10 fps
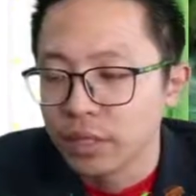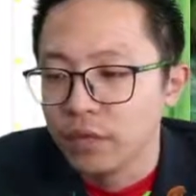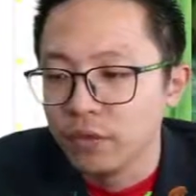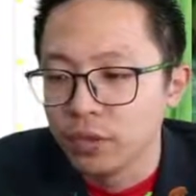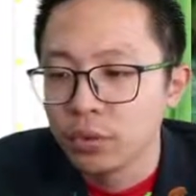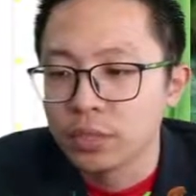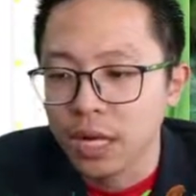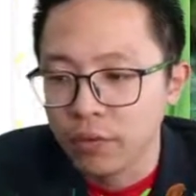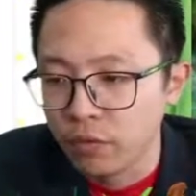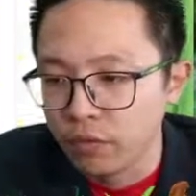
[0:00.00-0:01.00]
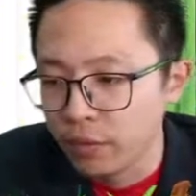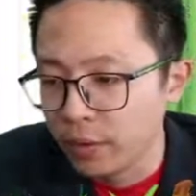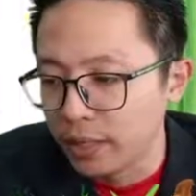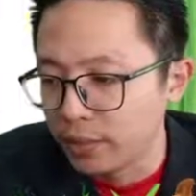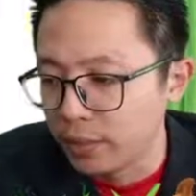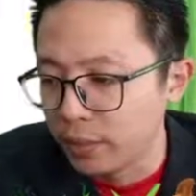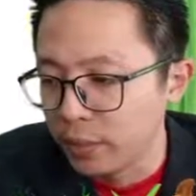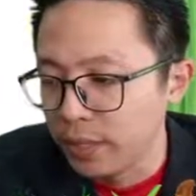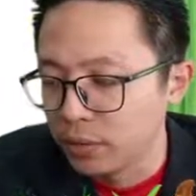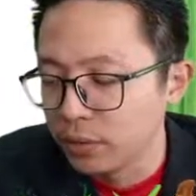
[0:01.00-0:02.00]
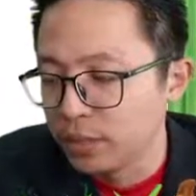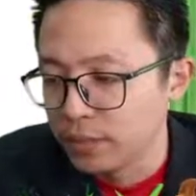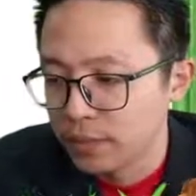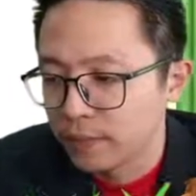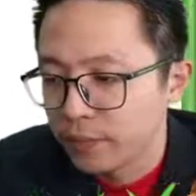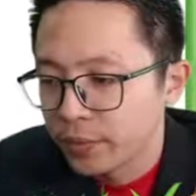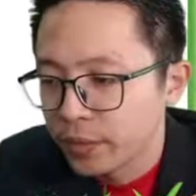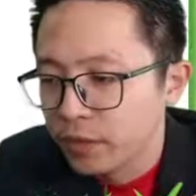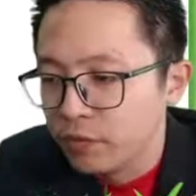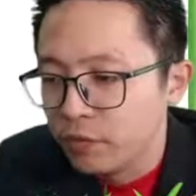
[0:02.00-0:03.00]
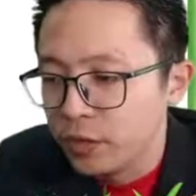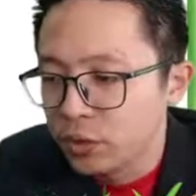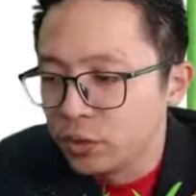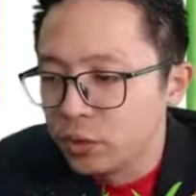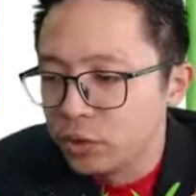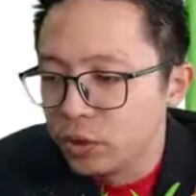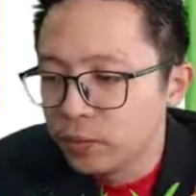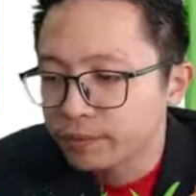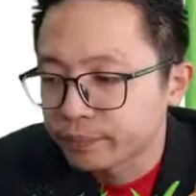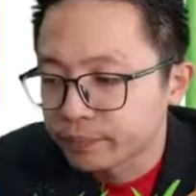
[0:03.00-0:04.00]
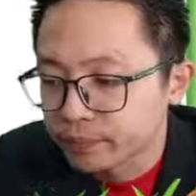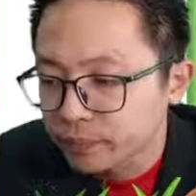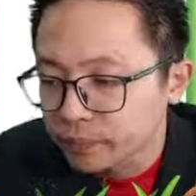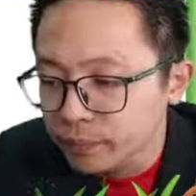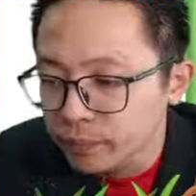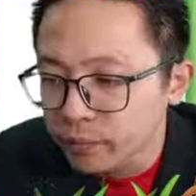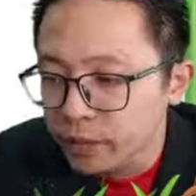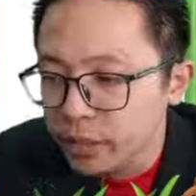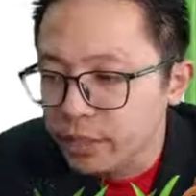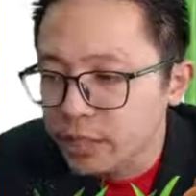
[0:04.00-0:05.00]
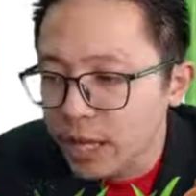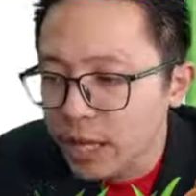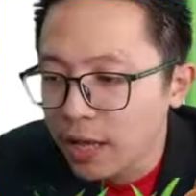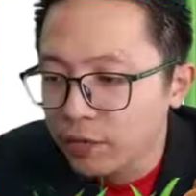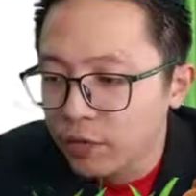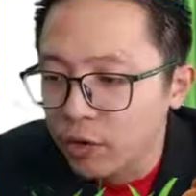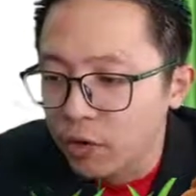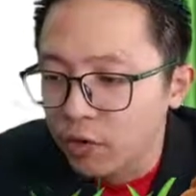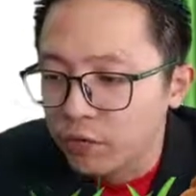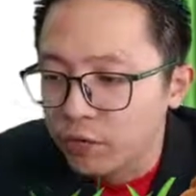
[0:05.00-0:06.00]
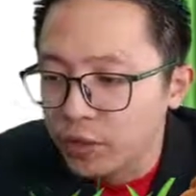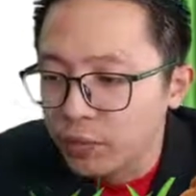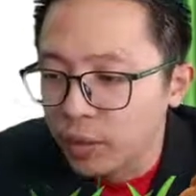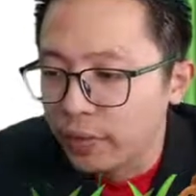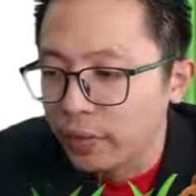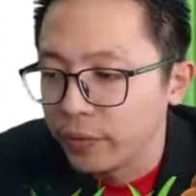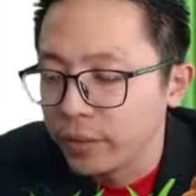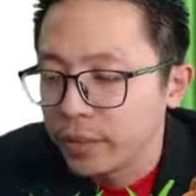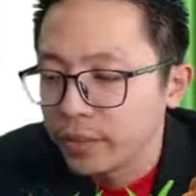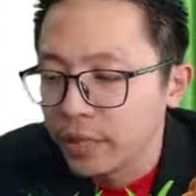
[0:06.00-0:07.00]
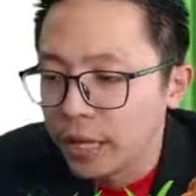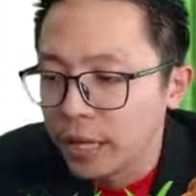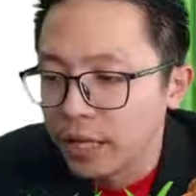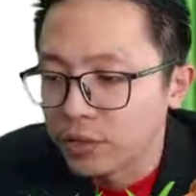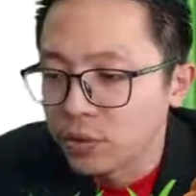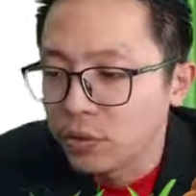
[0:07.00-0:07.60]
V2 is half of V1. What I know is V2 is half of V1. So